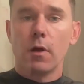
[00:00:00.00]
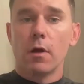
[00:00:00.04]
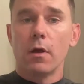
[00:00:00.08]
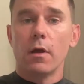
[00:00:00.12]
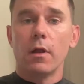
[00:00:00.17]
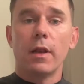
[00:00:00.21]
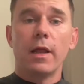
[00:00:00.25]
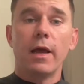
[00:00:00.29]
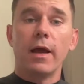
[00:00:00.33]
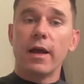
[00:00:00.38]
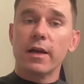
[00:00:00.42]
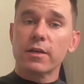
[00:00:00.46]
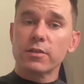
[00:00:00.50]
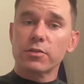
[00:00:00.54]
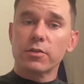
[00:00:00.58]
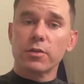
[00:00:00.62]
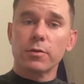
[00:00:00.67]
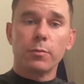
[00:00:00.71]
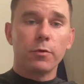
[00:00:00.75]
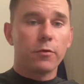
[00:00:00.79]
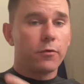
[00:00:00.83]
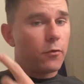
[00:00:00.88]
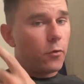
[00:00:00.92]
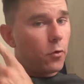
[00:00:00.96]
Now actually,
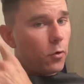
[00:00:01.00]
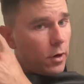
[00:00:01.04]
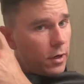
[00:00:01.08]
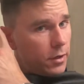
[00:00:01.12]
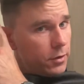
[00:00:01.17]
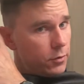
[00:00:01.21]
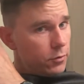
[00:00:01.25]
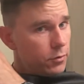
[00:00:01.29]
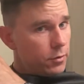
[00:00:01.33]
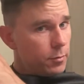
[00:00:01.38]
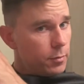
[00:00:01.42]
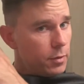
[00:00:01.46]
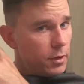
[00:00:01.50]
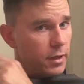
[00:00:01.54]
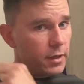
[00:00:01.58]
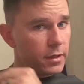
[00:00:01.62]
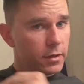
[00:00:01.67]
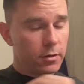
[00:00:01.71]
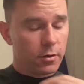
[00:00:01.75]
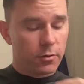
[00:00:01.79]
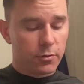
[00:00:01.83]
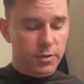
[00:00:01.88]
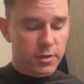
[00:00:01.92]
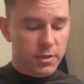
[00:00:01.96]
before I do the
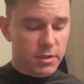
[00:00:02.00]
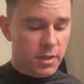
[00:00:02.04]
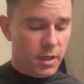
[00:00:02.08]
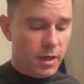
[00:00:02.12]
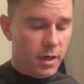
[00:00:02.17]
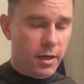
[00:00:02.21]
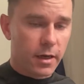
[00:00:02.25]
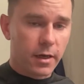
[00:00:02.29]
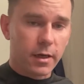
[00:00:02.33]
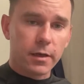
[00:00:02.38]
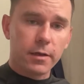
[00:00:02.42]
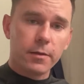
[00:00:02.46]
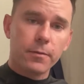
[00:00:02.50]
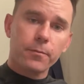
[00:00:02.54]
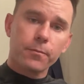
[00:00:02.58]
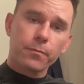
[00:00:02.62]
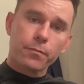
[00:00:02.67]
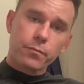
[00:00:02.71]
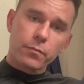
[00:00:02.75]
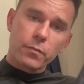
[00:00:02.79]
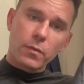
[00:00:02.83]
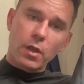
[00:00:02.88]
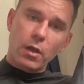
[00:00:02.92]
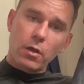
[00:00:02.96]
blend on the side,
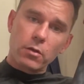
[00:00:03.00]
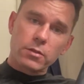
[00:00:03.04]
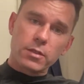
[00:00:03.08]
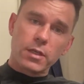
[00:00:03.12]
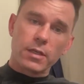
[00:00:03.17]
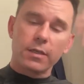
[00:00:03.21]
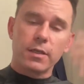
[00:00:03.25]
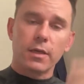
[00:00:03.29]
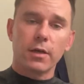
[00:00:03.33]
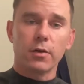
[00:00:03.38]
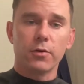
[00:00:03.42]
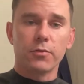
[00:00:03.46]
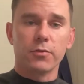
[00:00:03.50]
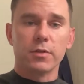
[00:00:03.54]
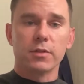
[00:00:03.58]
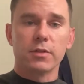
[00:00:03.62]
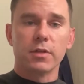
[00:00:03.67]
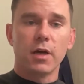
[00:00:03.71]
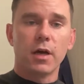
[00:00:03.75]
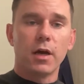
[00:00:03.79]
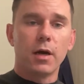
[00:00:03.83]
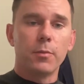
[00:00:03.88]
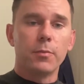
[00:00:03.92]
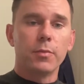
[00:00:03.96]
I'll take care of the
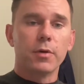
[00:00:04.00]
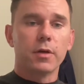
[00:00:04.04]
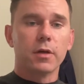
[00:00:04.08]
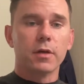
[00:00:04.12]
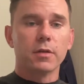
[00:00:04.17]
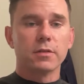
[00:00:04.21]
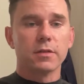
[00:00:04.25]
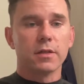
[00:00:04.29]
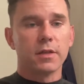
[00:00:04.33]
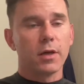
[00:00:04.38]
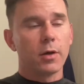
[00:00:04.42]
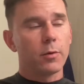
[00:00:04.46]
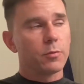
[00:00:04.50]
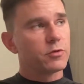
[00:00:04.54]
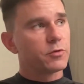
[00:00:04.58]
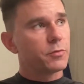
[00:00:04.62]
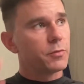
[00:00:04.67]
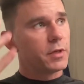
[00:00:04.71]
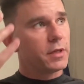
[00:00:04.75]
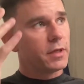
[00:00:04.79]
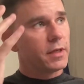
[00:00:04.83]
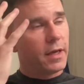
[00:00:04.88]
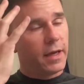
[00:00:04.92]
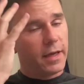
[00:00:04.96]
top because it helps
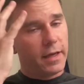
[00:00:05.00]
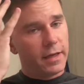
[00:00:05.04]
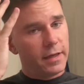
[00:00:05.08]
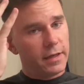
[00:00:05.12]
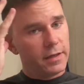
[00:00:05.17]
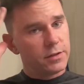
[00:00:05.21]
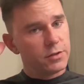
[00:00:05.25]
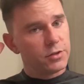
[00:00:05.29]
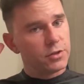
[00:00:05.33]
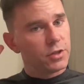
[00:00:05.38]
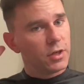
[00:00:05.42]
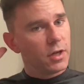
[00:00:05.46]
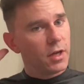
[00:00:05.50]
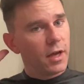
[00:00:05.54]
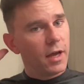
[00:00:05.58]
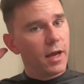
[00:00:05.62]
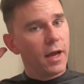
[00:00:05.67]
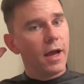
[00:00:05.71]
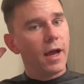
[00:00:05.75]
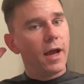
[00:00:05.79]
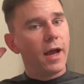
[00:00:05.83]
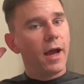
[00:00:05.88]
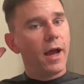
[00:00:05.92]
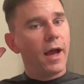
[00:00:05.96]
me gauge
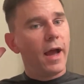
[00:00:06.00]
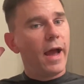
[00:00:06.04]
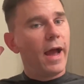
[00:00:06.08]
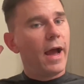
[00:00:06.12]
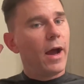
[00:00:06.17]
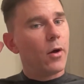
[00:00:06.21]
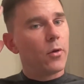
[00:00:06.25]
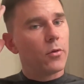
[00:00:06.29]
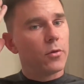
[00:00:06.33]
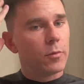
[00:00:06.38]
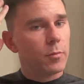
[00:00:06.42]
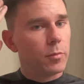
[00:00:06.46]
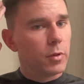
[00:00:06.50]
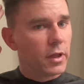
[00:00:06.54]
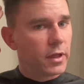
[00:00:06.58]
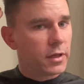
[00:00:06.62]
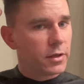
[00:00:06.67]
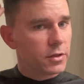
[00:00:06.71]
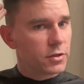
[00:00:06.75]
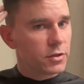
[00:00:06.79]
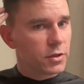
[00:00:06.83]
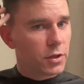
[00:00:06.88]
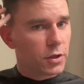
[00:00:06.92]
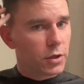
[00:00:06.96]
how the blend
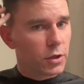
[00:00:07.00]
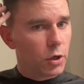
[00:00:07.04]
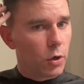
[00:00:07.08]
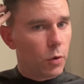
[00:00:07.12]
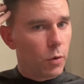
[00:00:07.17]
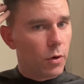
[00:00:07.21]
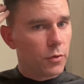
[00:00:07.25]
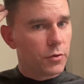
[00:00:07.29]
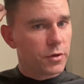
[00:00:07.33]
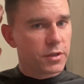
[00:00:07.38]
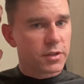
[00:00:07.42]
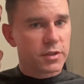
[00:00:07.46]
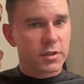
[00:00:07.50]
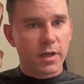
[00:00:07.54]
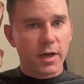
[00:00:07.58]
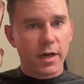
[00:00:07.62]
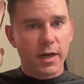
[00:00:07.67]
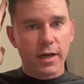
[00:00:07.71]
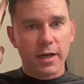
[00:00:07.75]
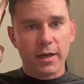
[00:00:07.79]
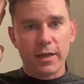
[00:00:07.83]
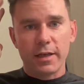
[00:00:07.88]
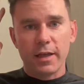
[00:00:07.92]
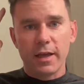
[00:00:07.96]
is going to go on the
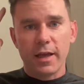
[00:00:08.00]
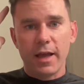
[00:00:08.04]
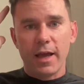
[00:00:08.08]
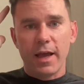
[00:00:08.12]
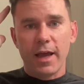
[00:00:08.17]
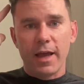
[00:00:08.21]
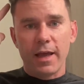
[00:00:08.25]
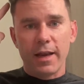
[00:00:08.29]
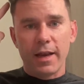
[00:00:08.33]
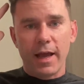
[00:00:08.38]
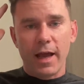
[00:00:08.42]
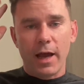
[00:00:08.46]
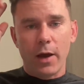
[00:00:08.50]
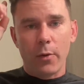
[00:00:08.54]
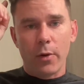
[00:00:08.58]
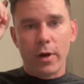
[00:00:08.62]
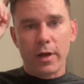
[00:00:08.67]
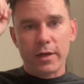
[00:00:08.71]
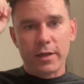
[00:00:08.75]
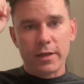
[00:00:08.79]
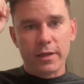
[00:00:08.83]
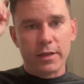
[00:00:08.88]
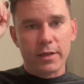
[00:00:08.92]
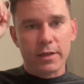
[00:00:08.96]
side and
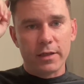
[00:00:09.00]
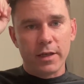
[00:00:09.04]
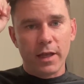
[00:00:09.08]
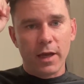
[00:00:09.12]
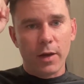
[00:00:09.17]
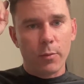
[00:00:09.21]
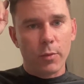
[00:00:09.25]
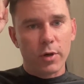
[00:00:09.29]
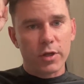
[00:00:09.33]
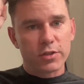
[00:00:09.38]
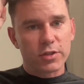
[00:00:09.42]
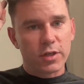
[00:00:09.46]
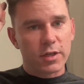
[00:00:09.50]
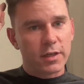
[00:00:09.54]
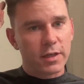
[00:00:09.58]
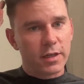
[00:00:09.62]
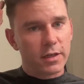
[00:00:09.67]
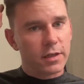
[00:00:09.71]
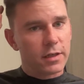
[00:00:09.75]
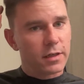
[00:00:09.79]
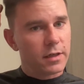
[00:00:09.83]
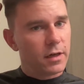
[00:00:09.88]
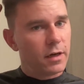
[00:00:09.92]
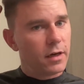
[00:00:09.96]
how much I need
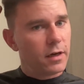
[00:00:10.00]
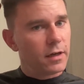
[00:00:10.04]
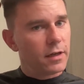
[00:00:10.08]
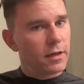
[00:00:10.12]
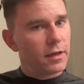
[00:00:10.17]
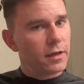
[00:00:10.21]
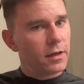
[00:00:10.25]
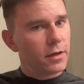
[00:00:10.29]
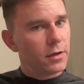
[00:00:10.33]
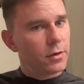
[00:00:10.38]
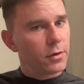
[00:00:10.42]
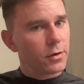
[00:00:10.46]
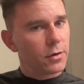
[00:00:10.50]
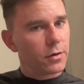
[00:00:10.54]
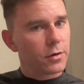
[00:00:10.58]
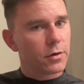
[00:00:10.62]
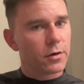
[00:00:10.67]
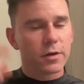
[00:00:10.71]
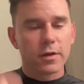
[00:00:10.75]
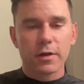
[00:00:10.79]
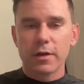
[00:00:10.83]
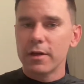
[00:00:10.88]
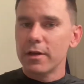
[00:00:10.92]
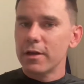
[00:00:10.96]
to cut here.
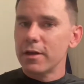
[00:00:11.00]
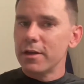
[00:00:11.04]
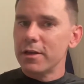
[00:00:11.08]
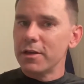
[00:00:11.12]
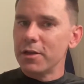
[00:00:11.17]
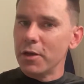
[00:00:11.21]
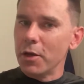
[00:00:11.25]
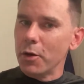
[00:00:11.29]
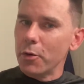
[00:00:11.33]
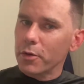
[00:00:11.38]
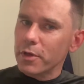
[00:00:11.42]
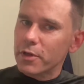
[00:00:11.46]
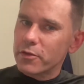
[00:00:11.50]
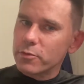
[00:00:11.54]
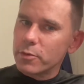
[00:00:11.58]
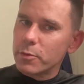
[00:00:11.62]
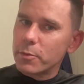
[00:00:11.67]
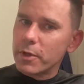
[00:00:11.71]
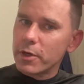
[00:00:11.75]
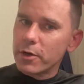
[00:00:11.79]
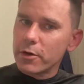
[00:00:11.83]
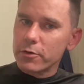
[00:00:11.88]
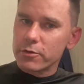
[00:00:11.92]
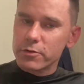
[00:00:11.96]
You know, it gives me a
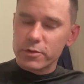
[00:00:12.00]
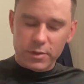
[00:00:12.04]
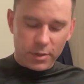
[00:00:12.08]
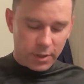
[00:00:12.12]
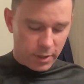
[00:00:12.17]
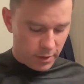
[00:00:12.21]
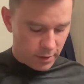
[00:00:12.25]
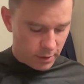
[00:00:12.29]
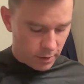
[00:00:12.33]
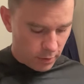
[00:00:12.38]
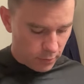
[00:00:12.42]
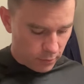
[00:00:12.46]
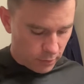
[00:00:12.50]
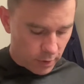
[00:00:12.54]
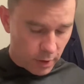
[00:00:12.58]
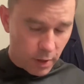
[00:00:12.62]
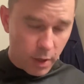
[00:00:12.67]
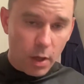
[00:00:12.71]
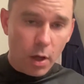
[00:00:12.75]
better understanding of it.